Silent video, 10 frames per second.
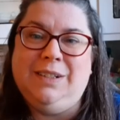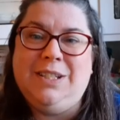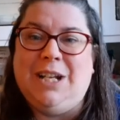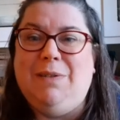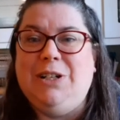
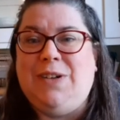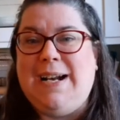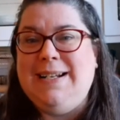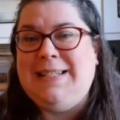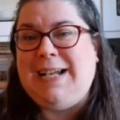So we're
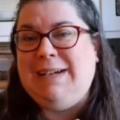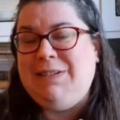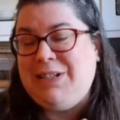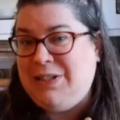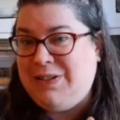trying to decide
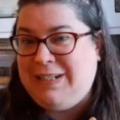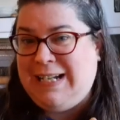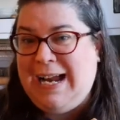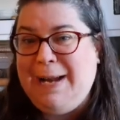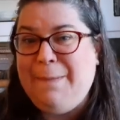what to do
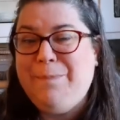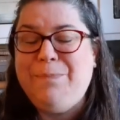today.